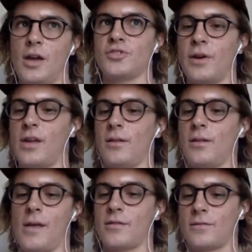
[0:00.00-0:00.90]
But yeah,
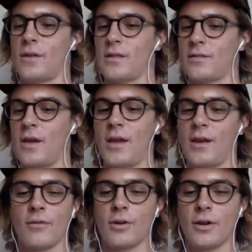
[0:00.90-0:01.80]
I enjoy it. It's
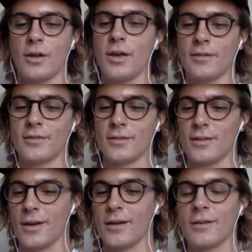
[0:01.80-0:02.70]
insane how good he
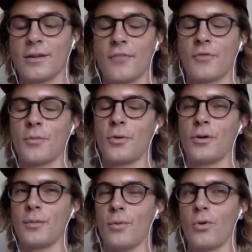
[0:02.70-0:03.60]
is,
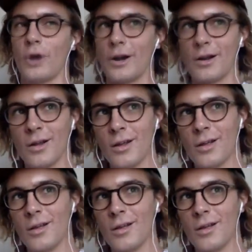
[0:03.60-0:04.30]
comfortable on a board.